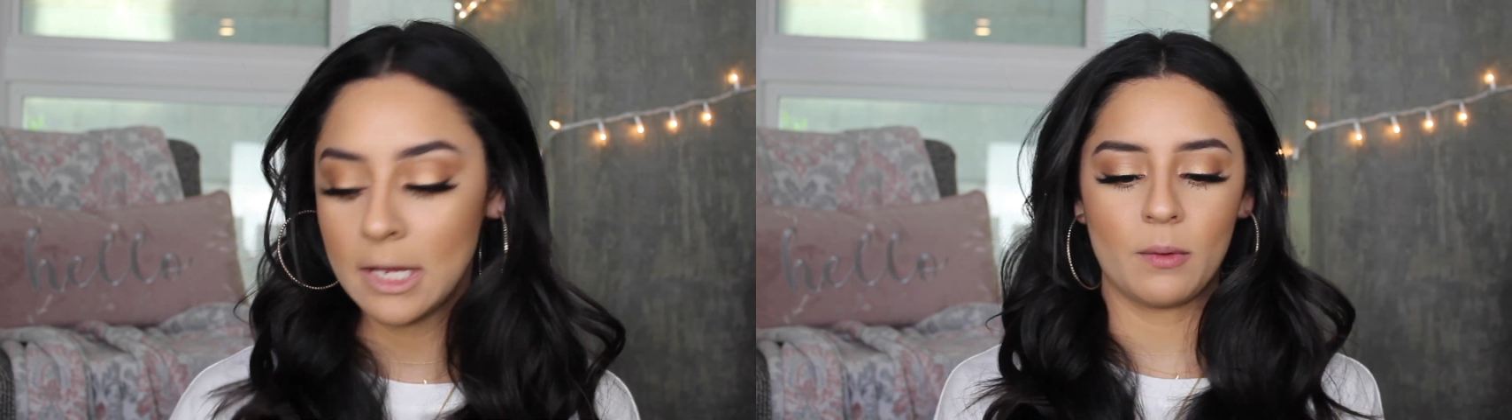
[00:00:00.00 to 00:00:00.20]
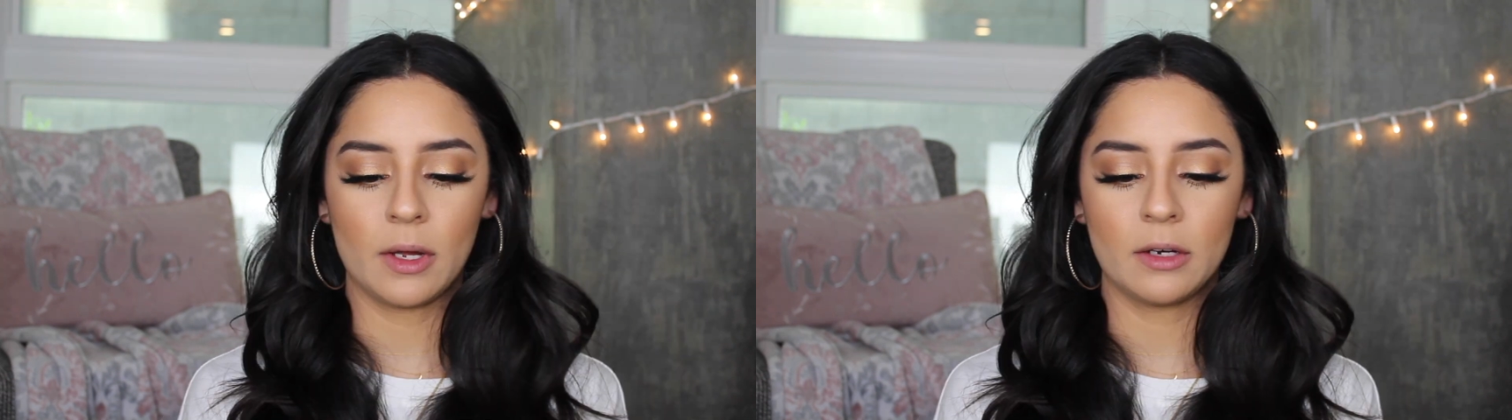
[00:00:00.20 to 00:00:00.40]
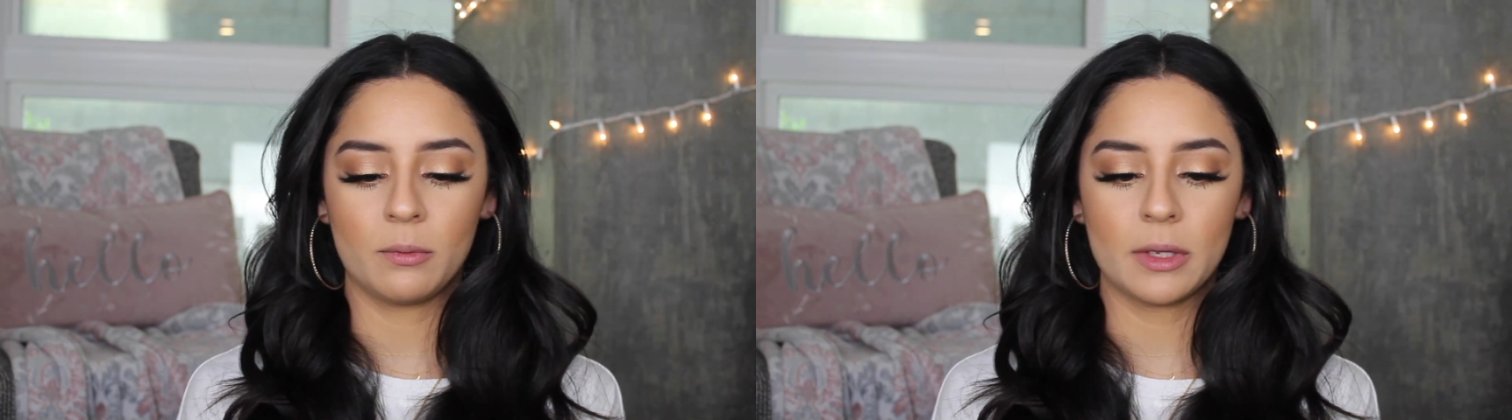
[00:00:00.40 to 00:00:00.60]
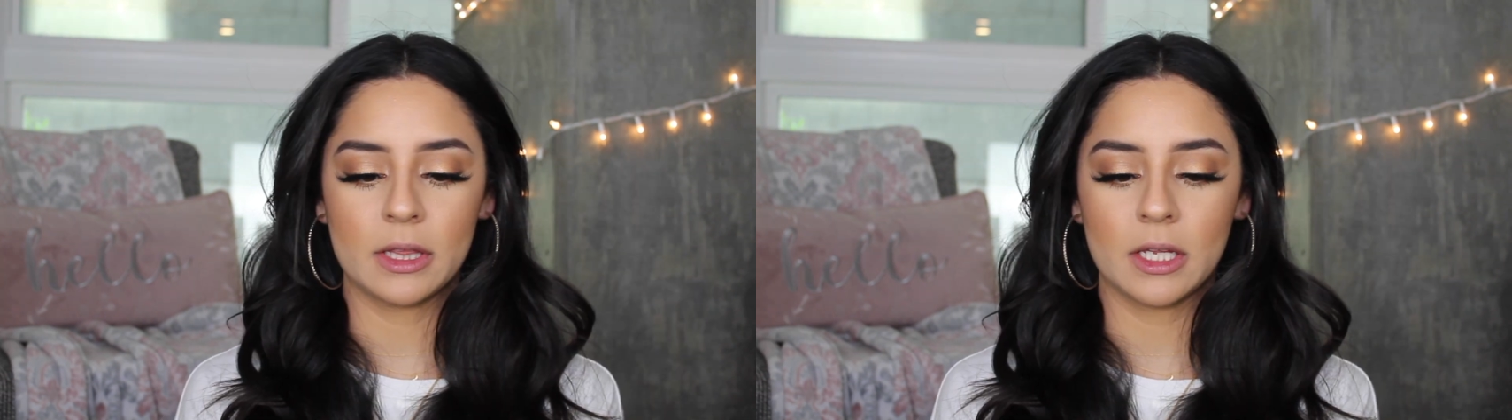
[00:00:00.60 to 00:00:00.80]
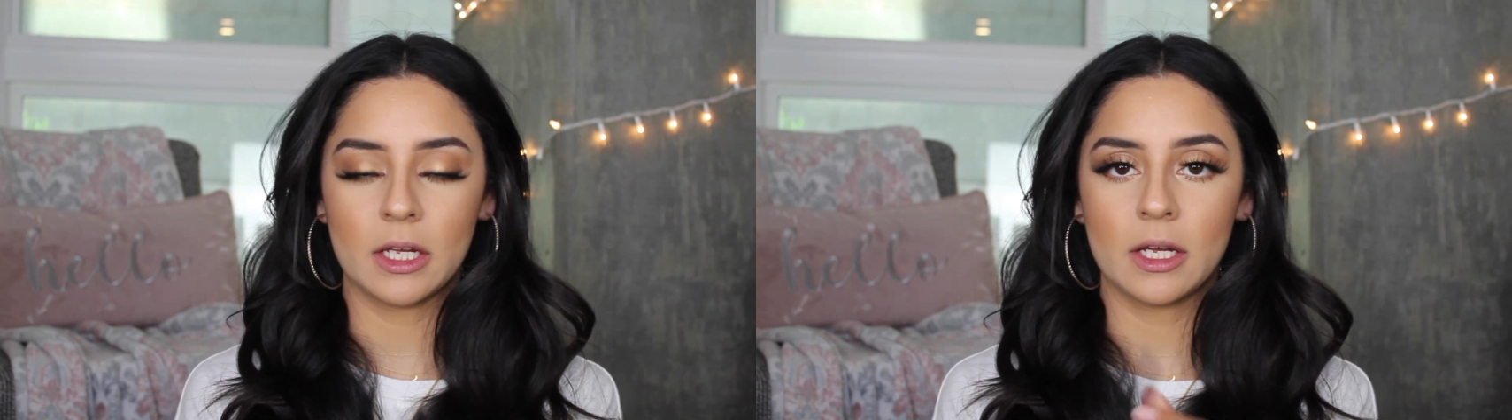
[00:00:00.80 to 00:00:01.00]
Go in
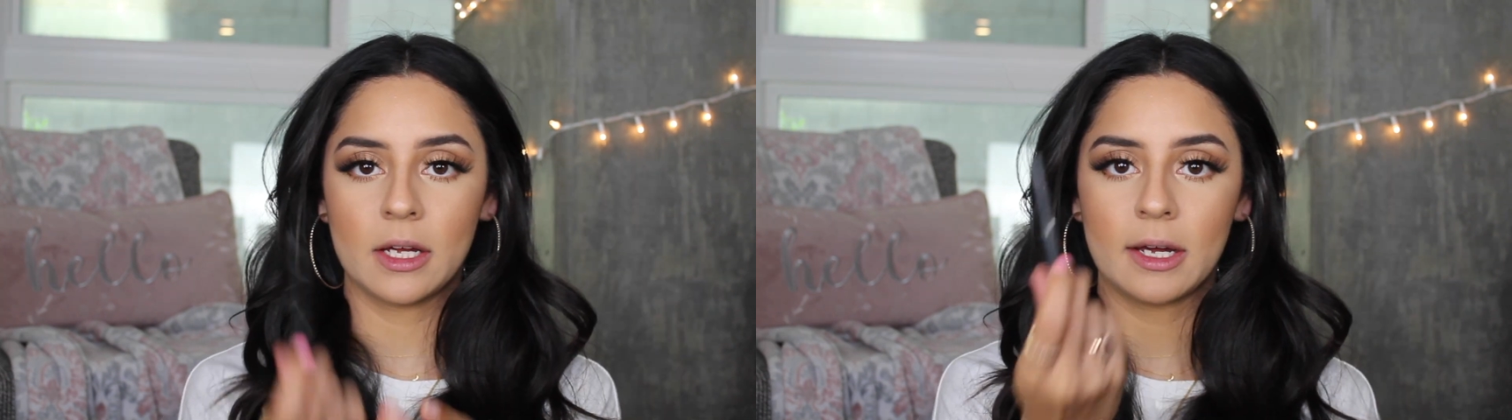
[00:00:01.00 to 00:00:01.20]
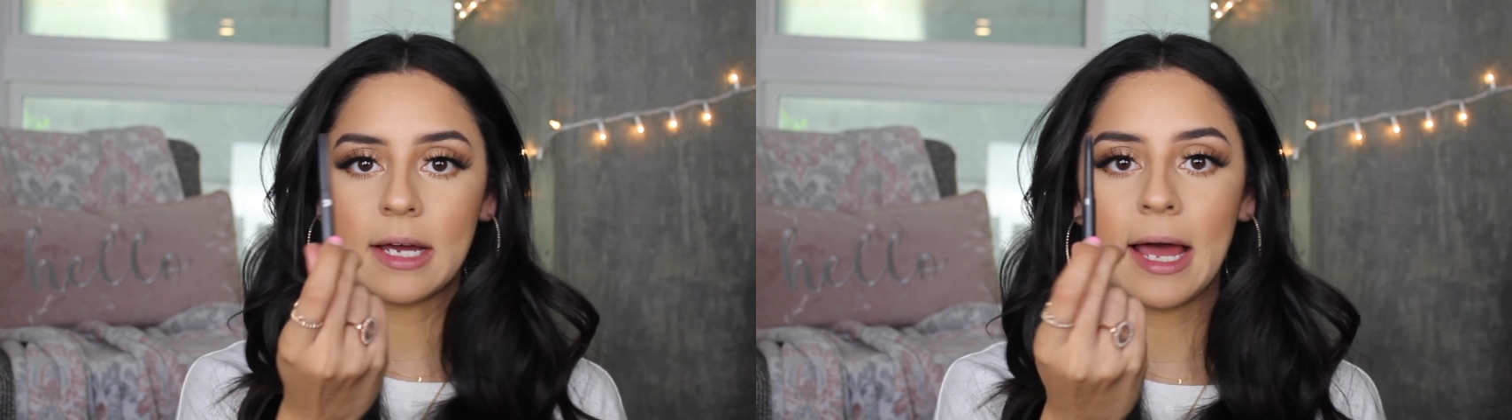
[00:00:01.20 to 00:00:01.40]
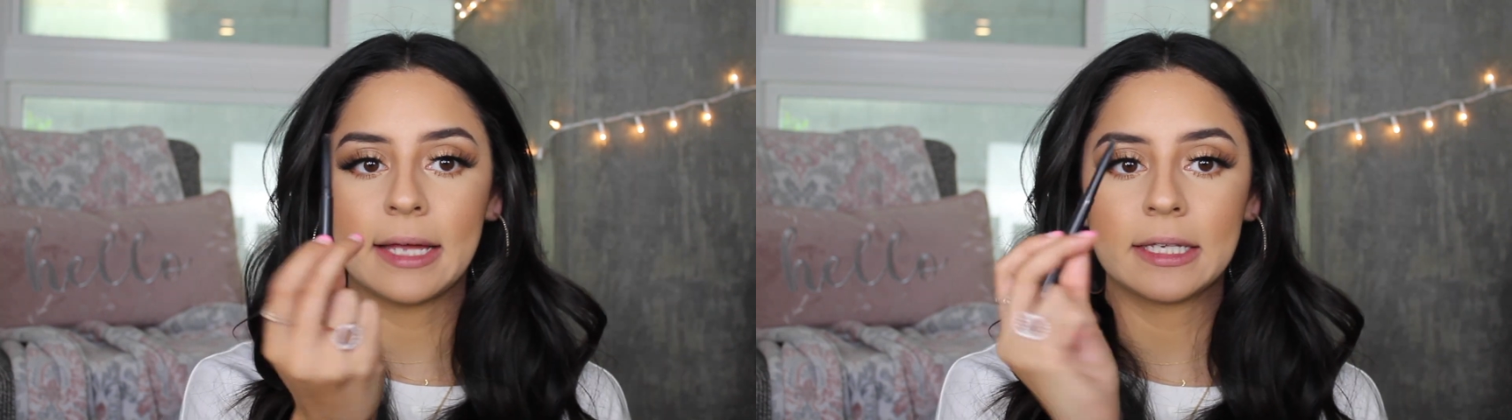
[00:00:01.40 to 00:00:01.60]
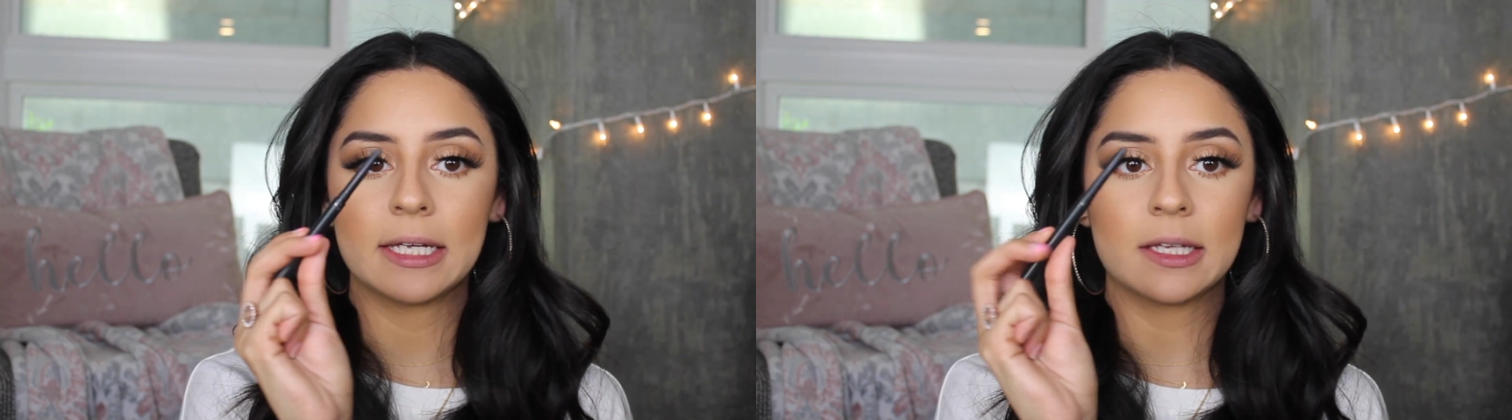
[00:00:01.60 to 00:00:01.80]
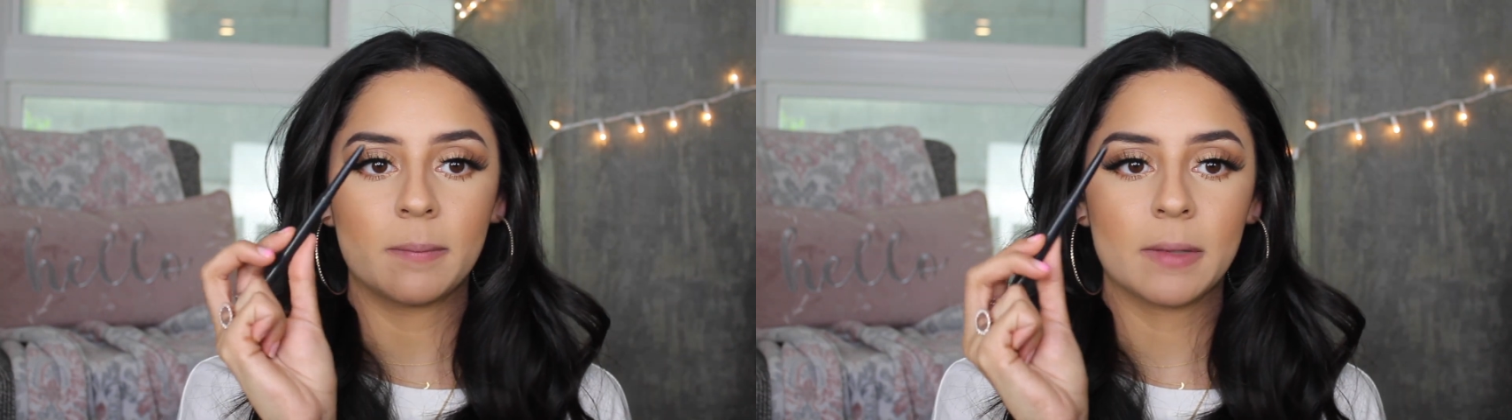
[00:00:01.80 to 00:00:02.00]
with the
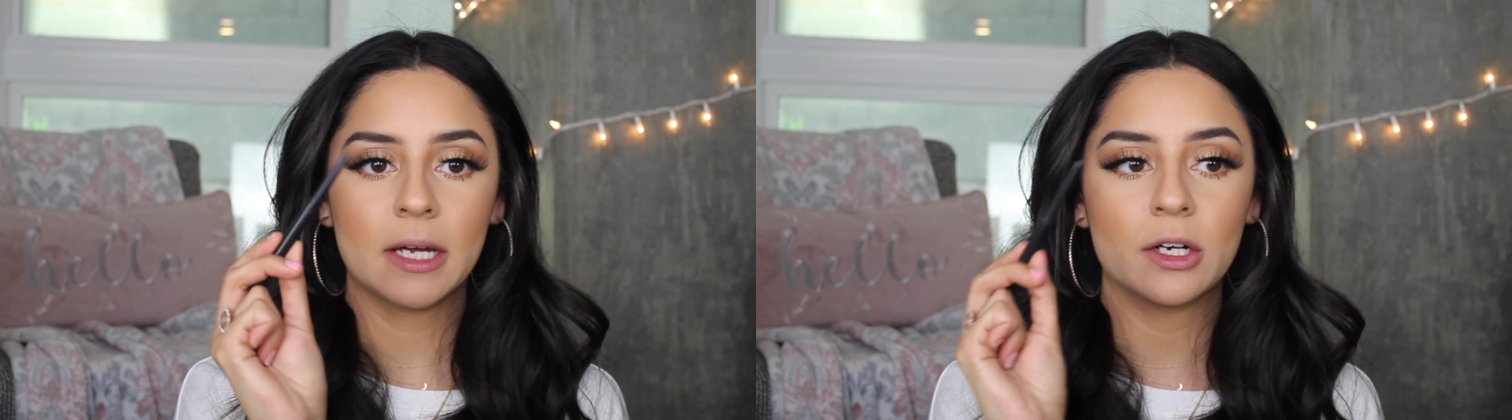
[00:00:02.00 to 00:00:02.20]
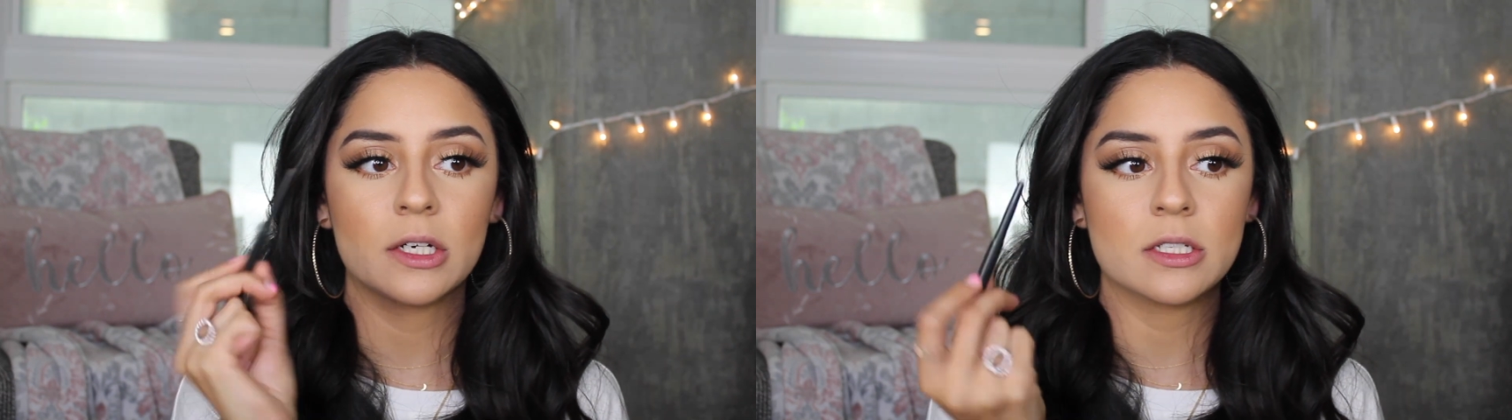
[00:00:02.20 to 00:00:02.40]
Carli lip liner.